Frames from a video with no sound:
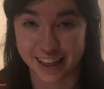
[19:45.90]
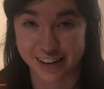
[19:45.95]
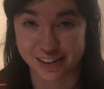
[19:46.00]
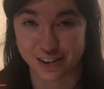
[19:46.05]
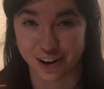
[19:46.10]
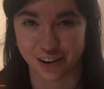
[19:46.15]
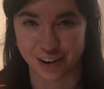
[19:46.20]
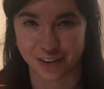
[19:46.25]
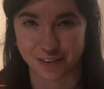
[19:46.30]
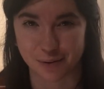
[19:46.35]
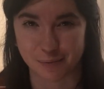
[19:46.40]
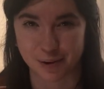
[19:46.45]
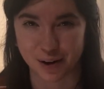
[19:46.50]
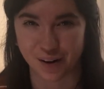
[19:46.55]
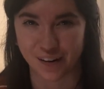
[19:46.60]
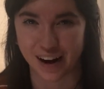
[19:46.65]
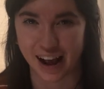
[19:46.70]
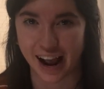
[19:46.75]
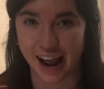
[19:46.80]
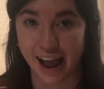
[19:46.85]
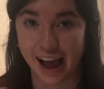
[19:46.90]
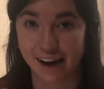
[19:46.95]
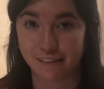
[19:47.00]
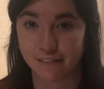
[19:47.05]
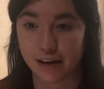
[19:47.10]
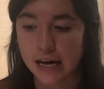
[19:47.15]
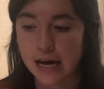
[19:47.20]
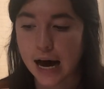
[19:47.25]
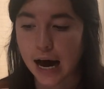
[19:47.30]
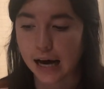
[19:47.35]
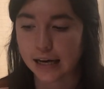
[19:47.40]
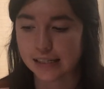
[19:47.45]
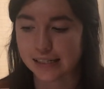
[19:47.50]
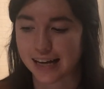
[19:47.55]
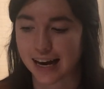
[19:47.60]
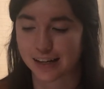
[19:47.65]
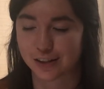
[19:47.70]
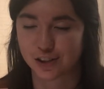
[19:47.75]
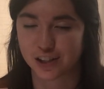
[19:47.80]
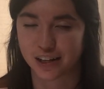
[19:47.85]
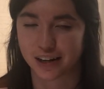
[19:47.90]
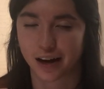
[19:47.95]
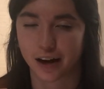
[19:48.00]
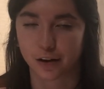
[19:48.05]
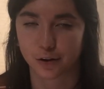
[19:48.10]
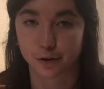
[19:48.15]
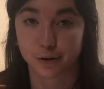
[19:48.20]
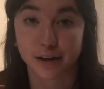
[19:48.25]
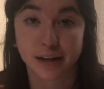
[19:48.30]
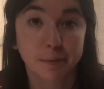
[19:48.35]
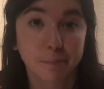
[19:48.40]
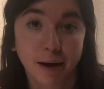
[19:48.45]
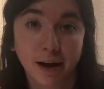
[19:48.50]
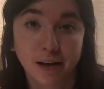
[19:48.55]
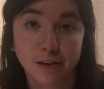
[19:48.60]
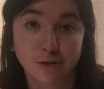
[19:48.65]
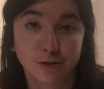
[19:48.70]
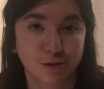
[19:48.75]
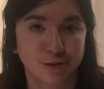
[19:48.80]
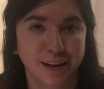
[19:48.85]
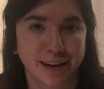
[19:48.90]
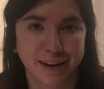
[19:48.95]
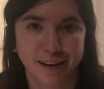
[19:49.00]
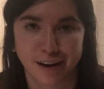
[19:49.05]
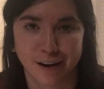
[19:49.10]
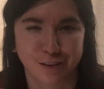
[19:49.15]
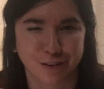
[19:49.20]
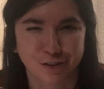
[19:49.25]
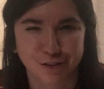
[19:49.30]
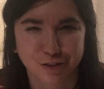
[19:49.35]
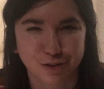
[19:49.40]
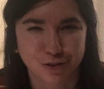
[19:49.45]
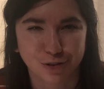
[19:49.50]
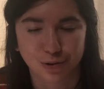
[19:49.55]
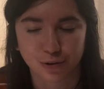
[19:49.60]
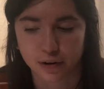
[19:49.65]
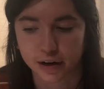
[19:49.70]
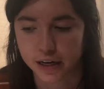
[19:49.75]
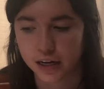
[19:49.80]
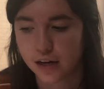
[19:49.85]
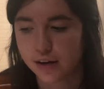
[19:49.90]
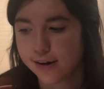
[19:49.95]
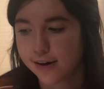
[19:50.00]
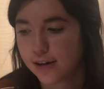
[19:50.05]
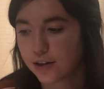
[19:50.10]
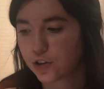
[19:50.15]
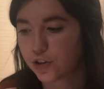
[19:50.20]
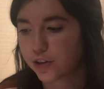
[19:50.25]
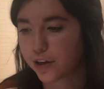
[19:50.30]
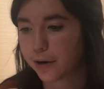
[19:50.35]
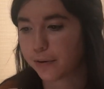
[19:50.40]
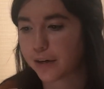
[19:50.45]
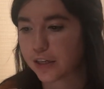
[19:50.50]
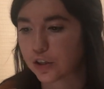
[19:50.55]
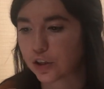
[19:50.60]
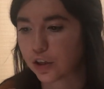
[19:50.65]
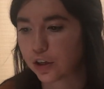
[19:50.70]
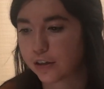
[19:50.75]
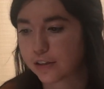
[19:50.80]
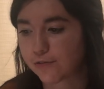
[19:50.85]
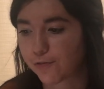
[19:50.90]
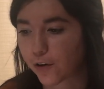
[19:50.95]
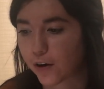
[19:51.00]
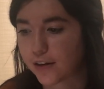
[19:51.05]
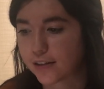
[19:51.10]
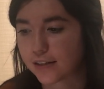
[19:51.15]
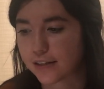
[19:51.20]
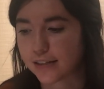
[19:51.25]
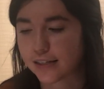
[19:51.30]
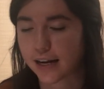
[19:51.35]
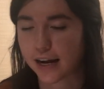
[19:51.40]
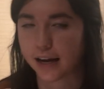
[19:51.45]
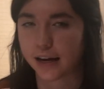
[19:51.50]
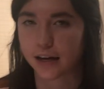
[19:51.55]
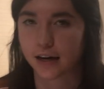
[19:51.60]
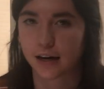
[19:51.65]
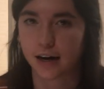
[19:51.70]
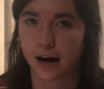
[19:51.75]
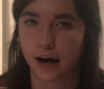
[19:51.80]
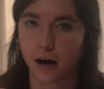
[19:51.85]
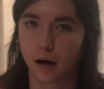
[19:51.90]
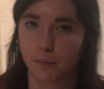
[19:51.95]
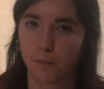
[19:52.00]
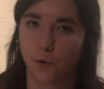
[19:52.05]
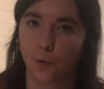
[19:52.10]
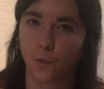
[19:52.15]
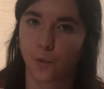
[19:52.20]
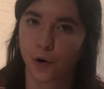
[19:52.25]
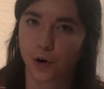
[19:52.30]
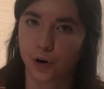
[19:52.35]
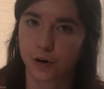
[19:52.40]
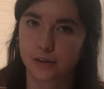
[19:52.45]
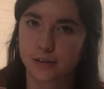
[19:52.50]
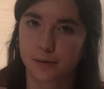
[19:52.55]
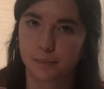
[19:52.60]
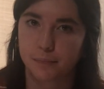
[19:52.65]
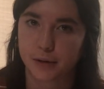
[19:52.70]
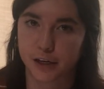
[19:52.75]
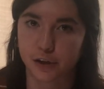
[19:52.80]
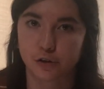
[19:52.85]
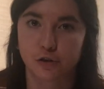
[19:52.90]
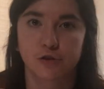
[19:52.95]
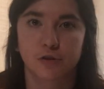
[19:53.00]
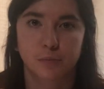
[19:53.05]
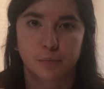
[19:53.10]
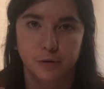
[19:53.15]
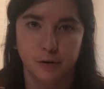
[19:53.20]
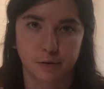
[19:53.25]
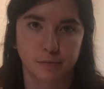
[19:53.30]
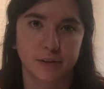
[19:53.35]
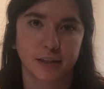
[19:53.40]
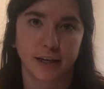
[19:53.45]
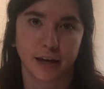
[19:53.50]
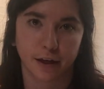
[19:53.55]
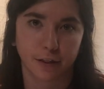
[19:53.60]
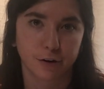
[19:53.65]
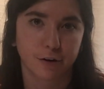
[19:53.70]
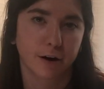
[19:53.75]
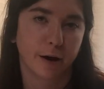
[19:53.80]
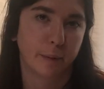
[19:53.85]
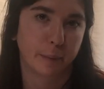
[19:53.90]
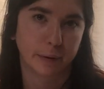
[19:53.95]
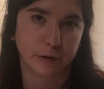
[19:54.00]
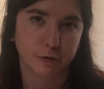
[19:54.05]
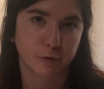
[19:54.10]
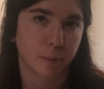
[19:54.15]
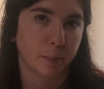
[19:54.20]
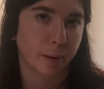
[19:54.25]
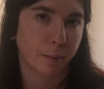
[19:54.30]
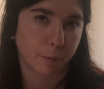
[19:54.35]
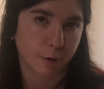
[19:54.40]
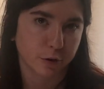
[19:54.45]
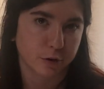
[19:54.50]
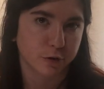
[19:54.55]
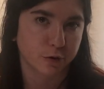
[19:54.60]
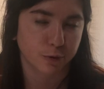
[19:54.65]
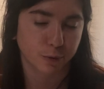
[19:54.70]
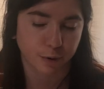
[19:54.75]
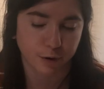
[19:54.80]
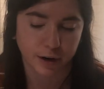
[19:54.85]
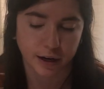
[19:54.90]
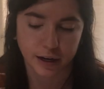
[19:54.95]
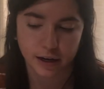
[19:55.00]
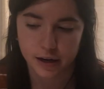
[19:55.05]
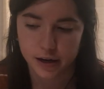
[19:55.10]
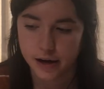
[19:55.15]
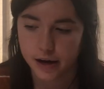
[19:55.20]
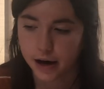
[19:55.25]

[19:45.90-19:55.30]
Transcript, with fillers: the drawing would be hard, I have attached a coloring page. You can color the story. So it's good for us to take um, words and pictures and put them together, help us remember the story.